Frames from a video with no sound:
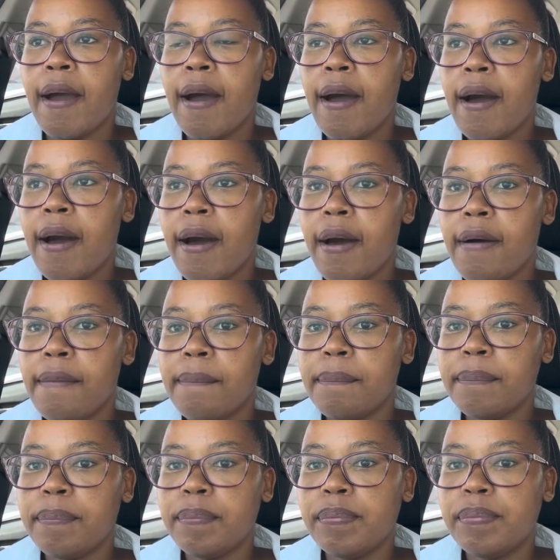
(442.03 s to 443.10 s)

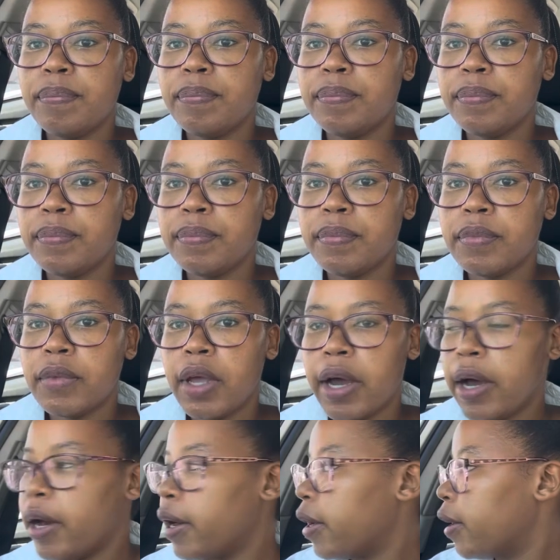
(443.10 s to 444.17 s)

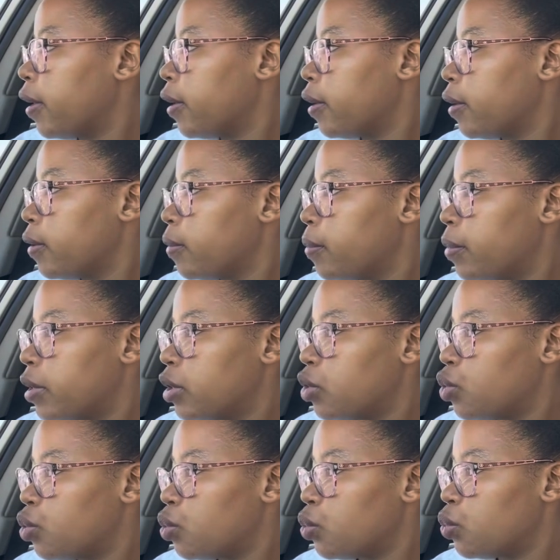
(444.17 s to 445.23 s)
I
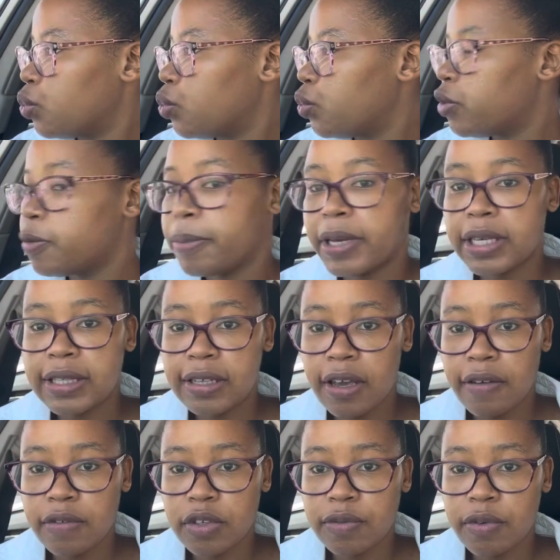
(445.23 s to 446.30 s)
went to Spec
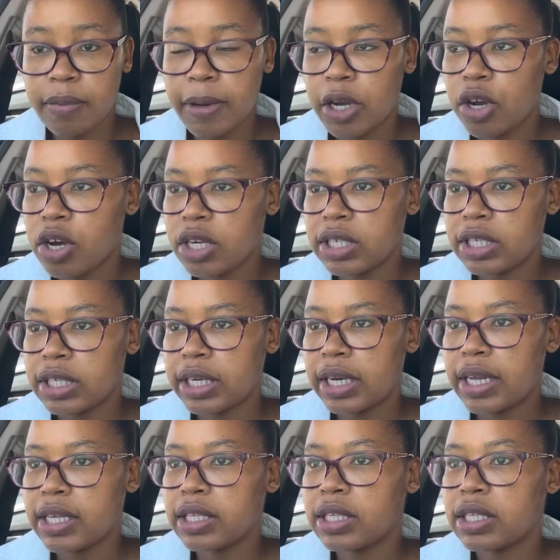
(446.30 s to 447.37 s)
Savers for my contact
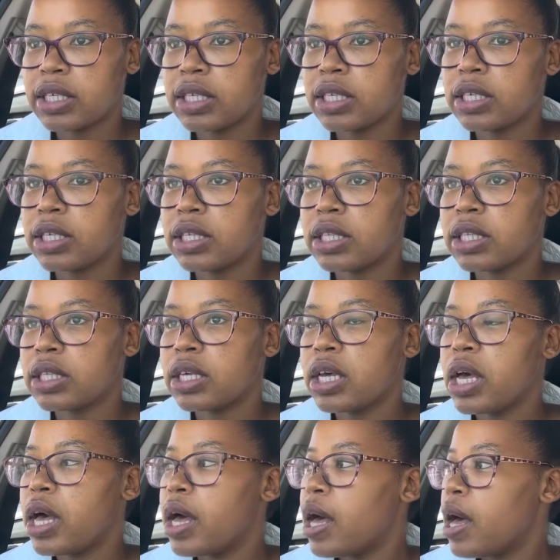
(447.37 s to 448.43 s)
lenses.
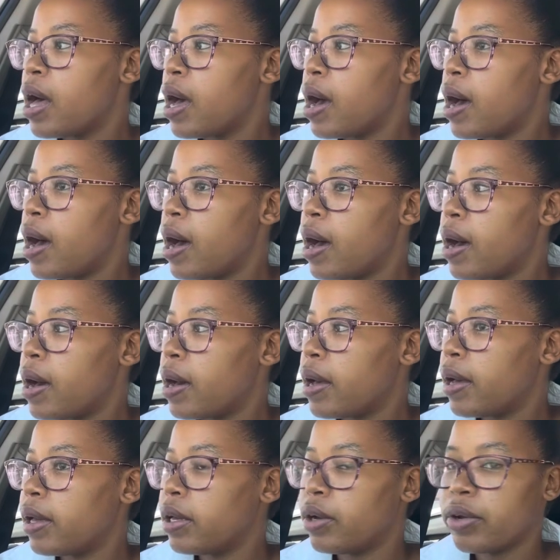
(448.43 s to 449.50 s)

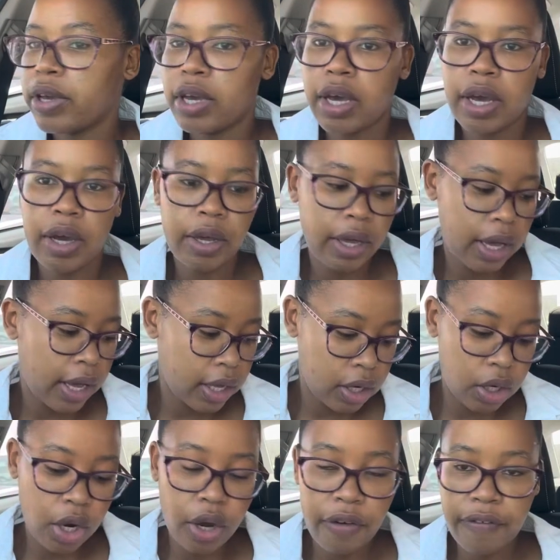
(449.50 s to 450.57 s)
I
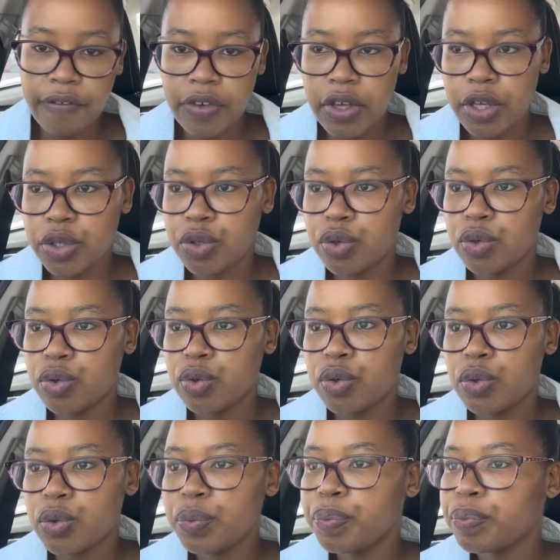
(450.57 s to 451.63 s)
had coffee as
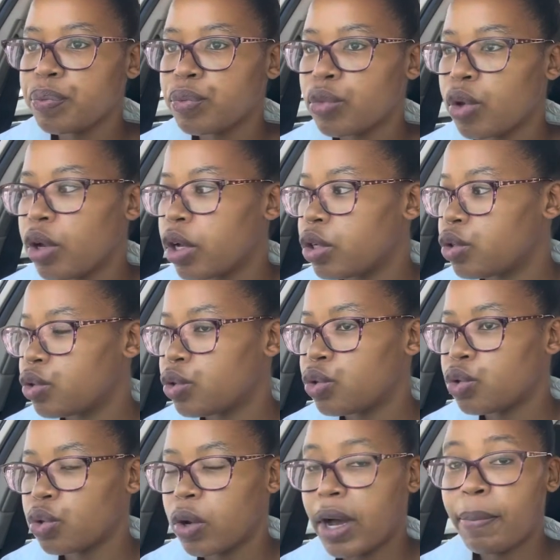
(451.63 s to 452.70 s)
you
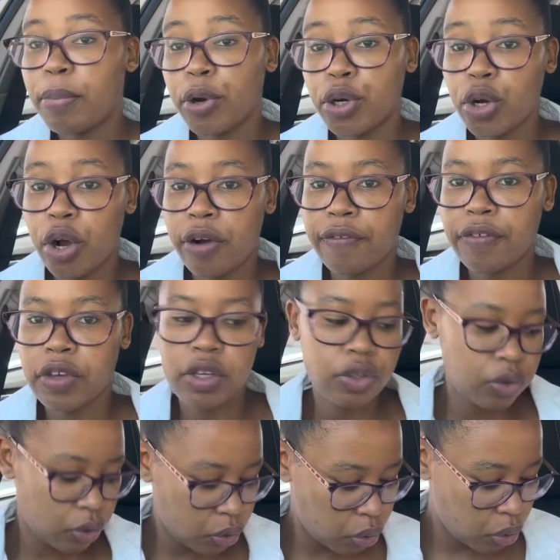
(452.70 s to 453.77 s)
saw. I bought coffee
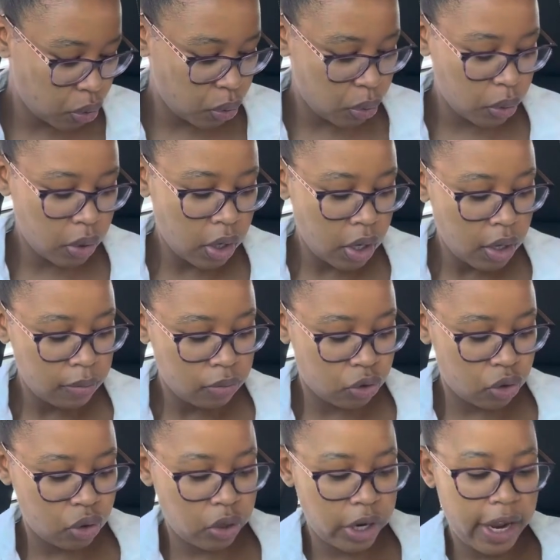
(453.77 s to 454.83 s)
as you saw. I'm
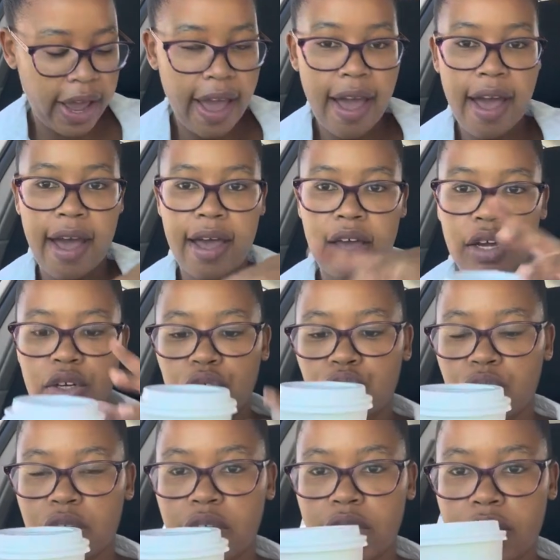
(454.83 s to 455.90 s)
just gonna
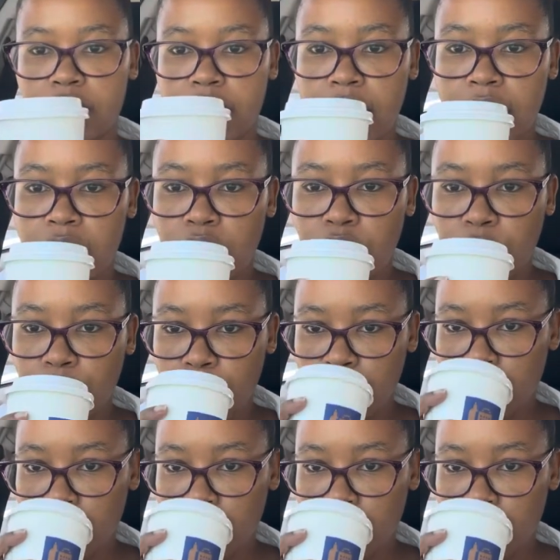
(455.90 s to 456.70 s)
drink it now.